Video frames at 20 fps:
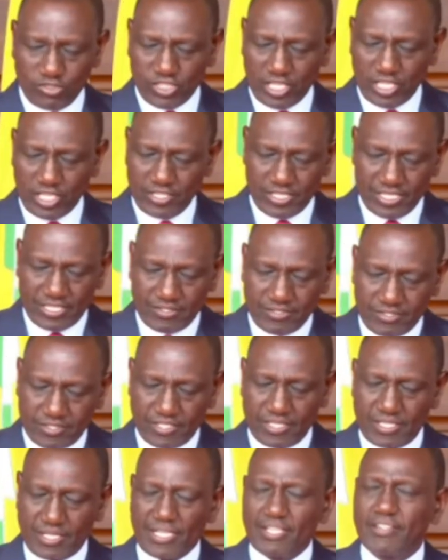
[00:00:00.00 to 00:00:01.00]
changes
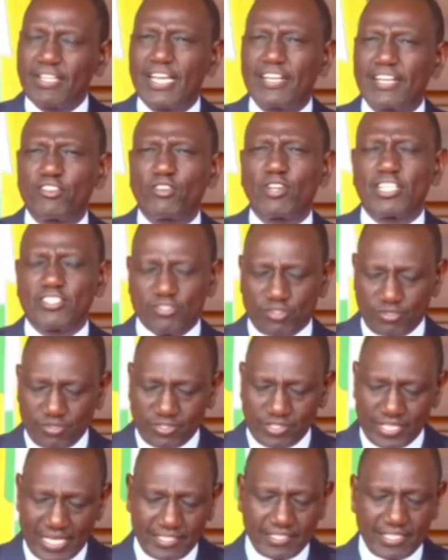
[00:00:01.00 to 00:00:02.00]
in the education
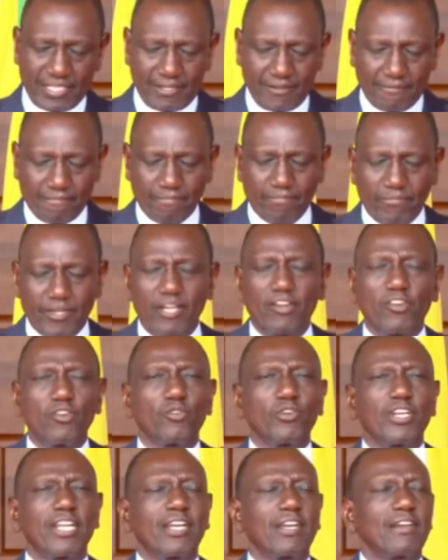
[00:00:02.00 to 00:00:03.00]
sector,
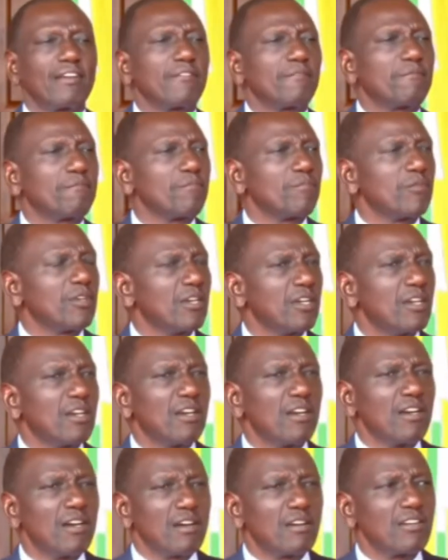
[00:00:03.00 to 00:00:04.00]
including
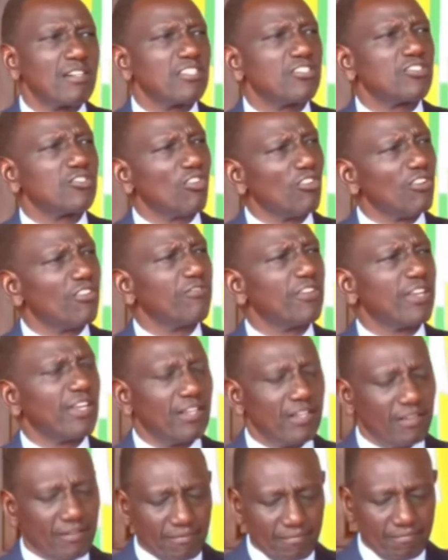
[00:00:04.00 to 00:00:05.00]

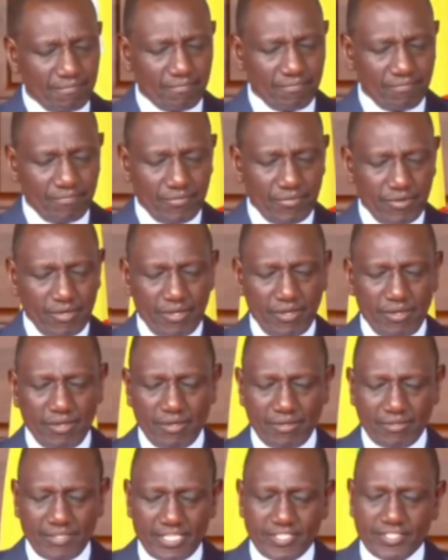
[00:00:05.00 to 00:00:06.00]
resolving
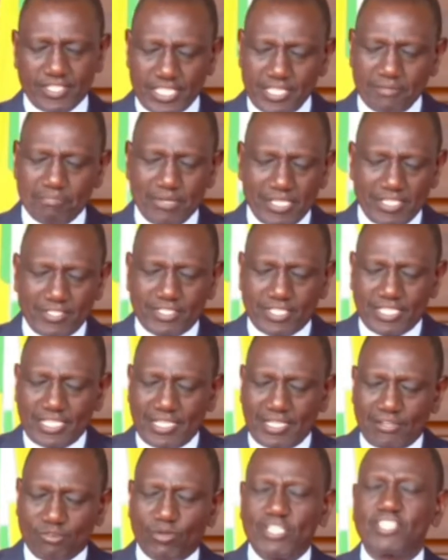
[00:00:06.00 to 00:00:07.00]
the
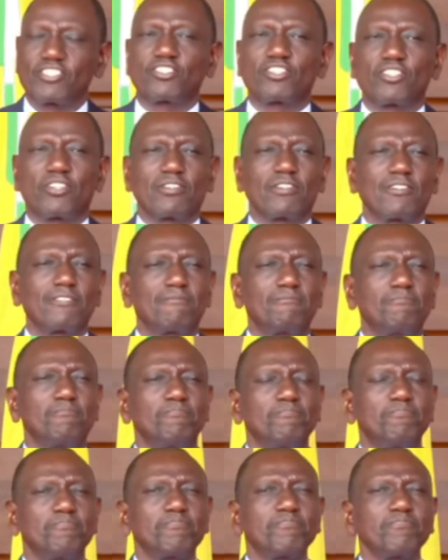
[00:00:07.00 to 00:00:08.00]
CBC question.
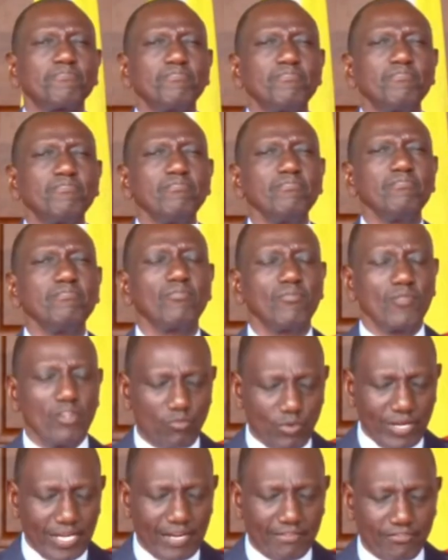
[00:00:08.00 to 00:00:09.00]

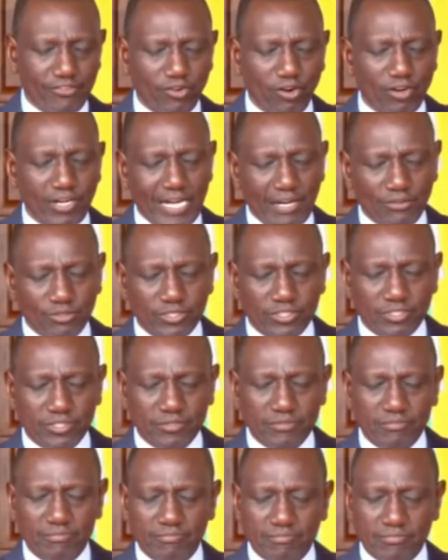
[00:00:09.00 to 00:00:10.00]
We have rolled out
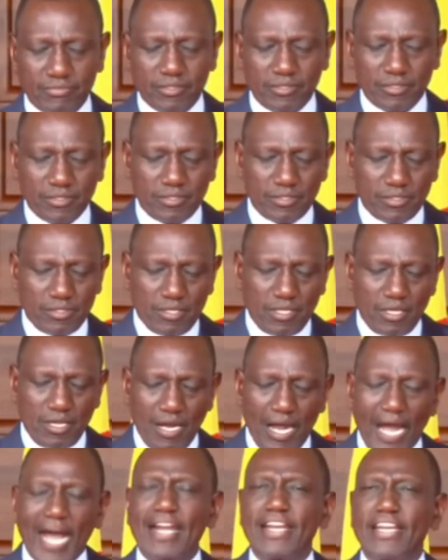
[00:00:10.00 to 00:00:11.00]

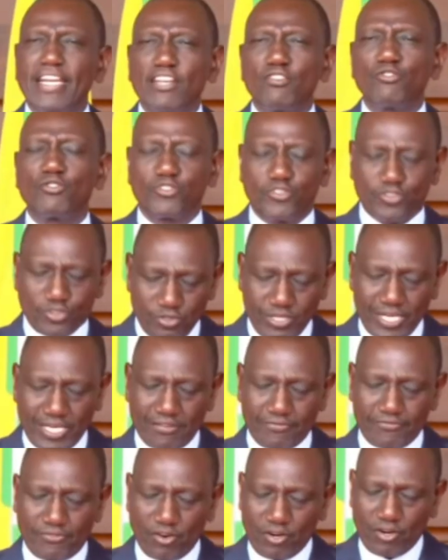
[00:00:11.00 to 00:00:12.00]
a new
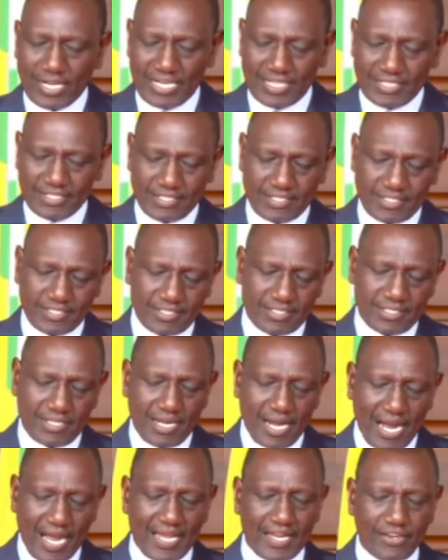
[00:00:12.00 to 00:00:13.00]
student-focused
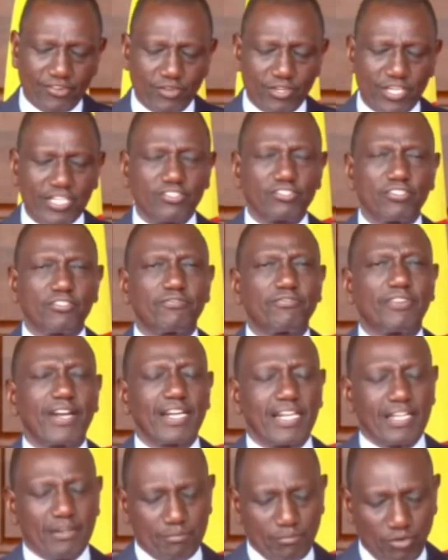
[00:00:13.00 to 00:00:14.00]
higher education
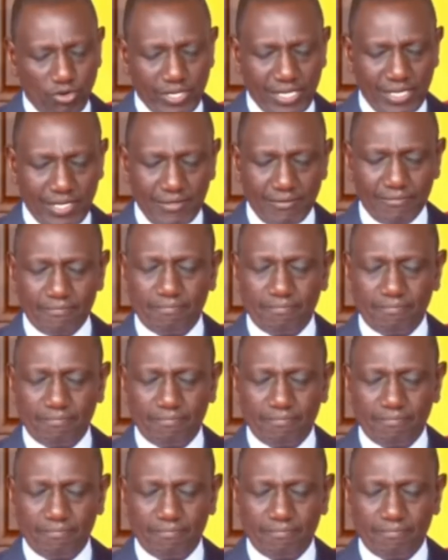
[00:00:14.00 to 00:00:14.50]
funding model